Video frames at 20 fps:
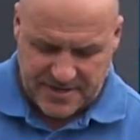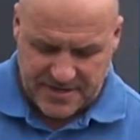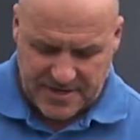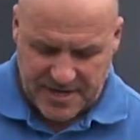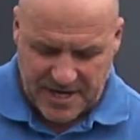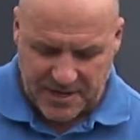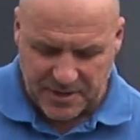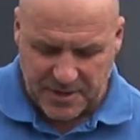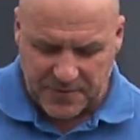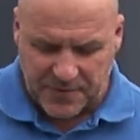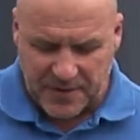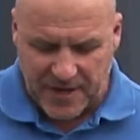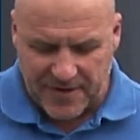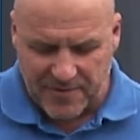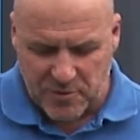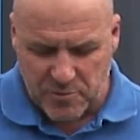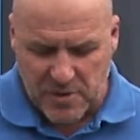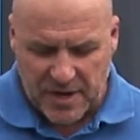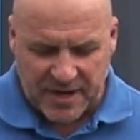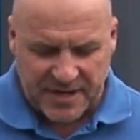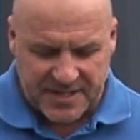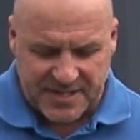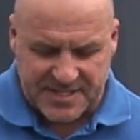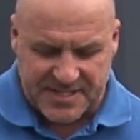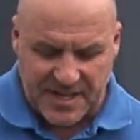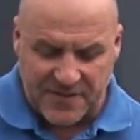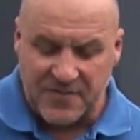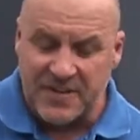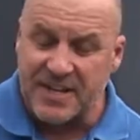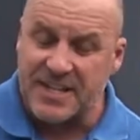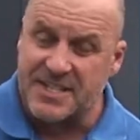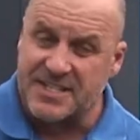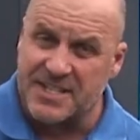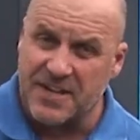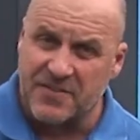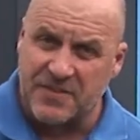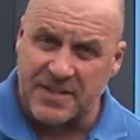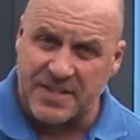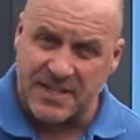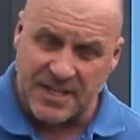Now if you're ever running
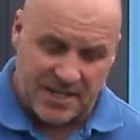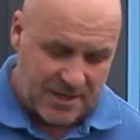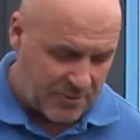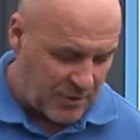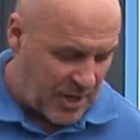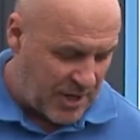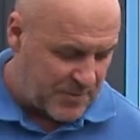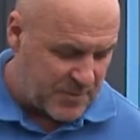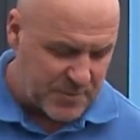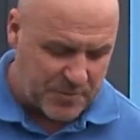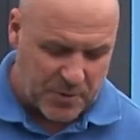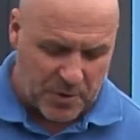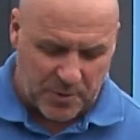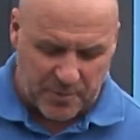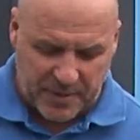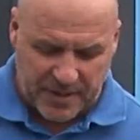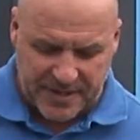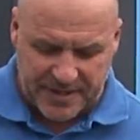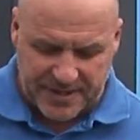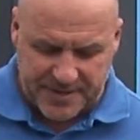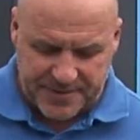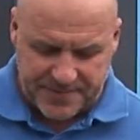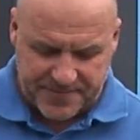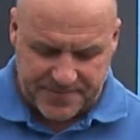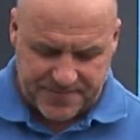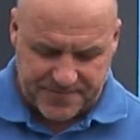77 kilograms per metre,